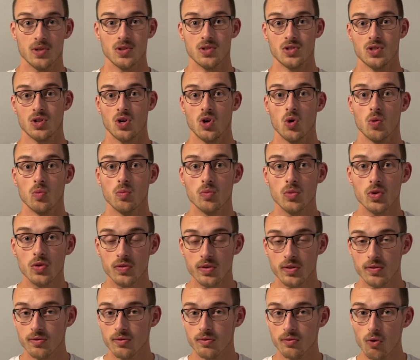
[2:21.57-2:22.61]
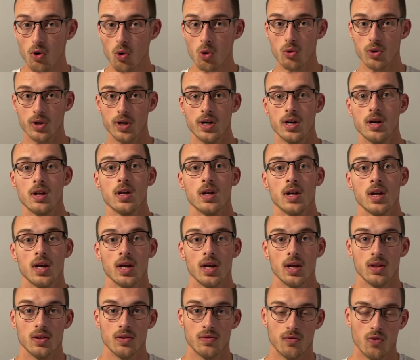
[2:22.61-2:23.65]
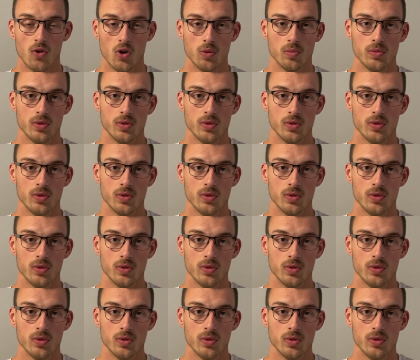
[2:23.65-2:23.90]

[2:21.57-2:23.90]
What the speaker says: So moving forward, the form